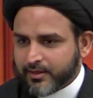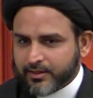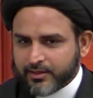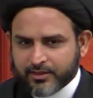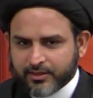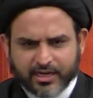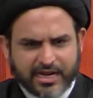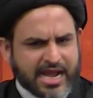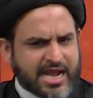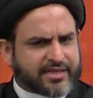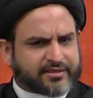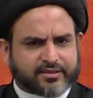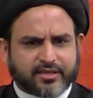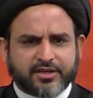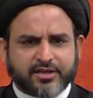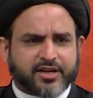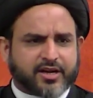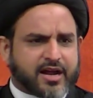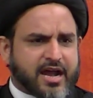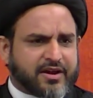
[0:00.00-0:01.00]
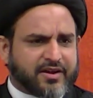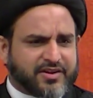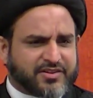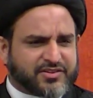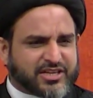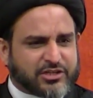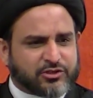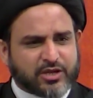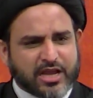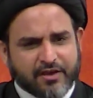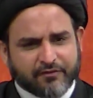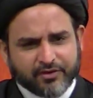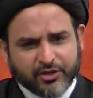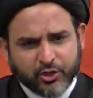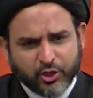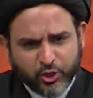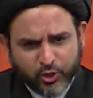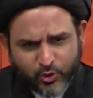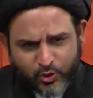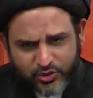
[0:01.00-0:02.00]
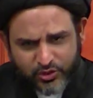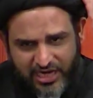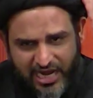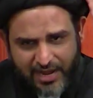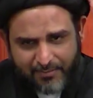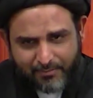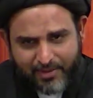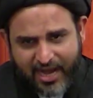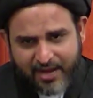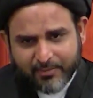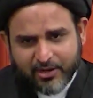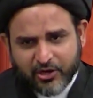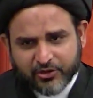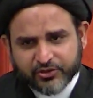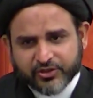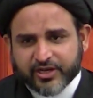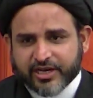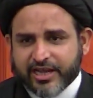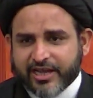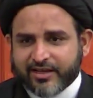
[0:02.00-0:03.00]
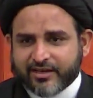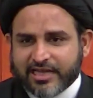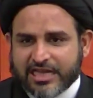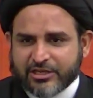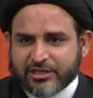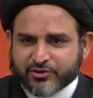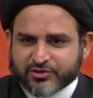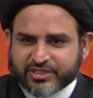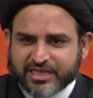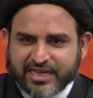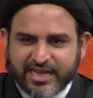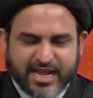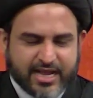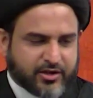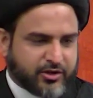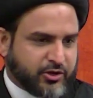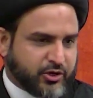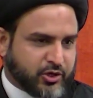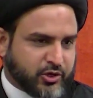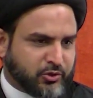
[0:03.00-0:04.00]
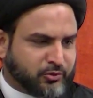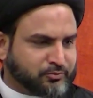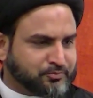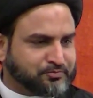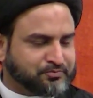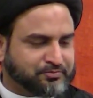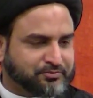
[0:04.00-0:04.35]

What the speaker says: The guy turned around and said, you have a huge amama on your head and you're saying, I don't know?